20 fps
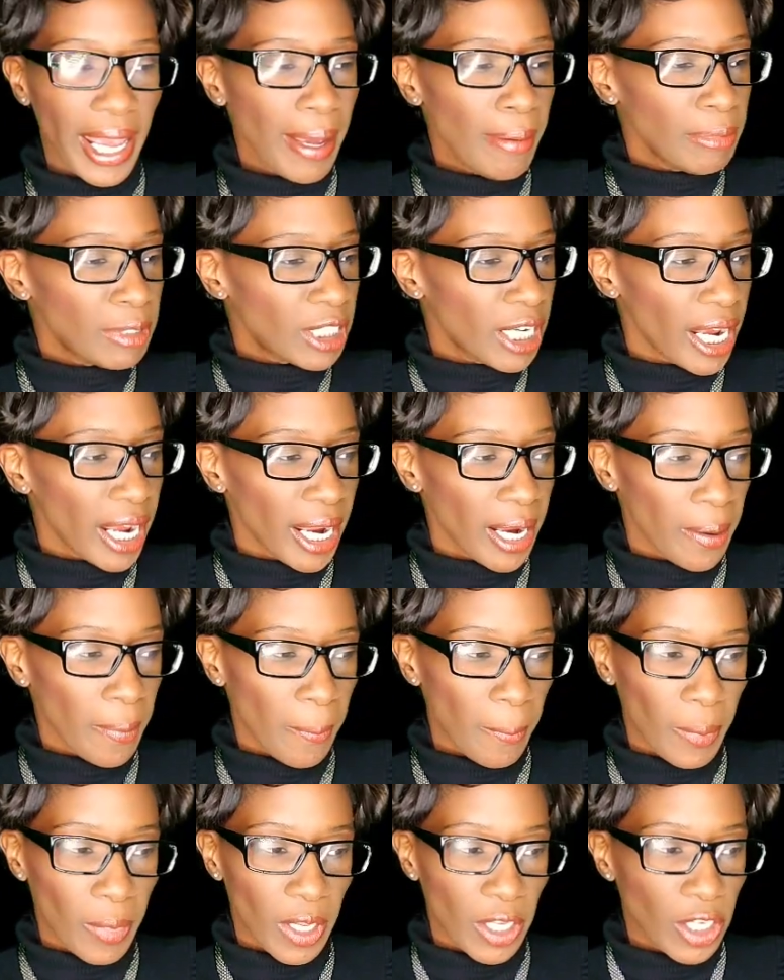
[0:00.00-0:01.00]
MJ,
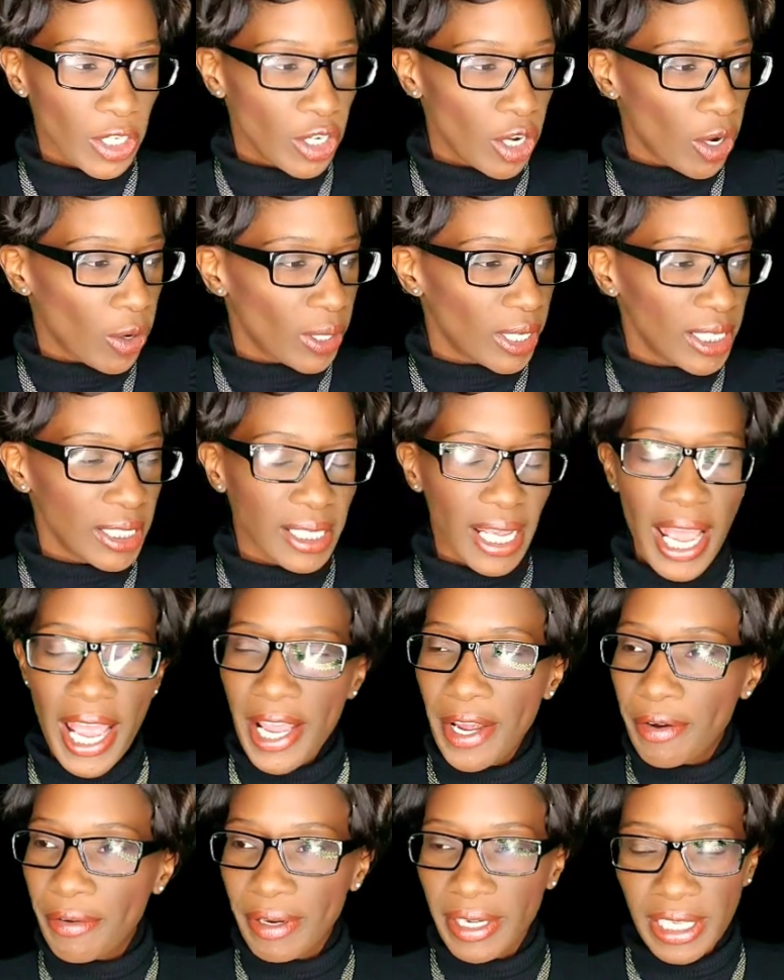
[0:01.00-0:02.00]
you know, he's
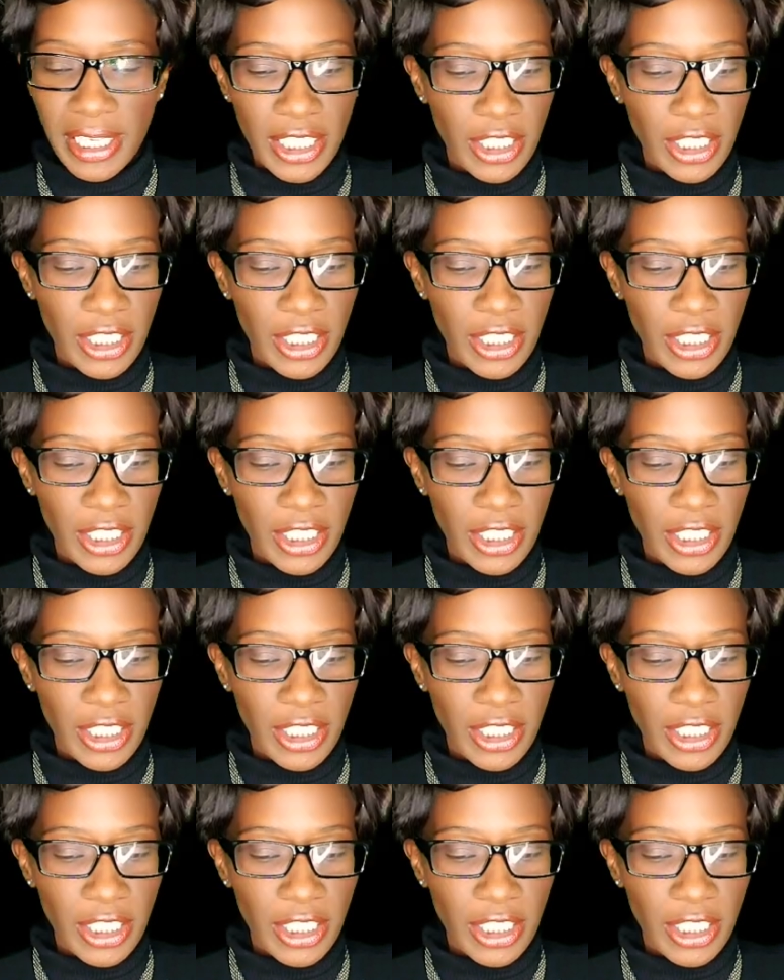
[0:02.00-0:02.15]
angry.